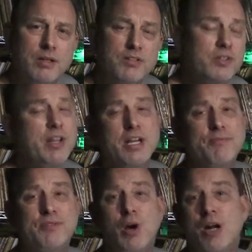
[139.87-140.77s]
So now that
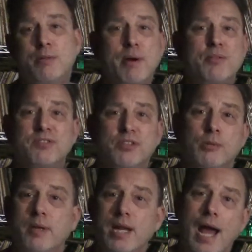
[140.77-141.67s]
I've talked about this a
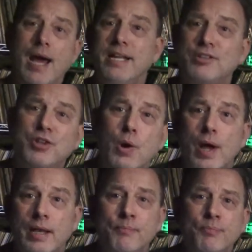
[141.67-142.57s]
little bit, how do you do
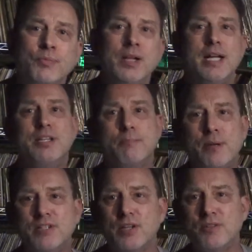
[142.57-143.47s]
it? It
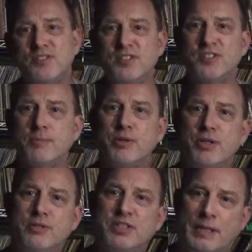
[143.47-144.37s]
depends on the system you're
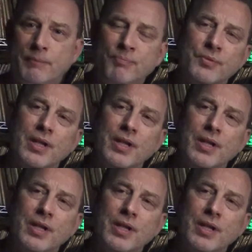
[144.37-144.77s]
using.